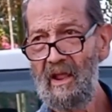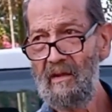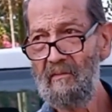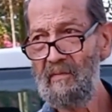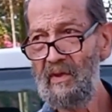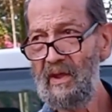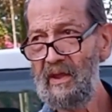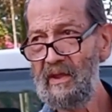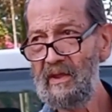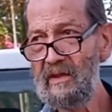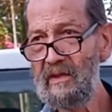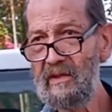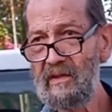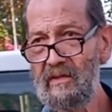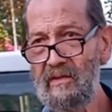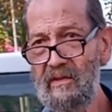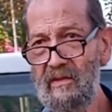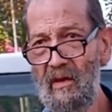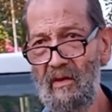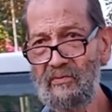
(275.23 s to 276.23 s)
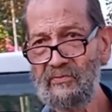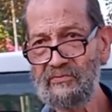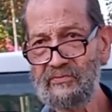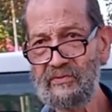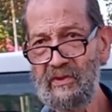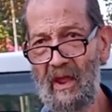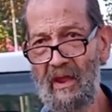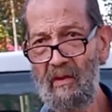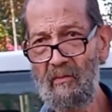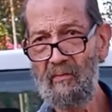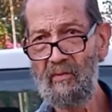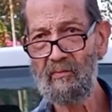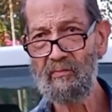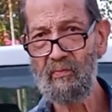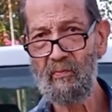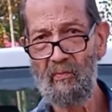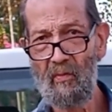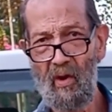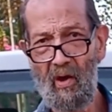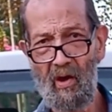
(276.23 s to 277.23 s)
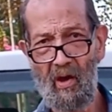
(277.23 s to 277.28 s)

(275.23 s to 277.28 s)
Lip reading: let me go stay with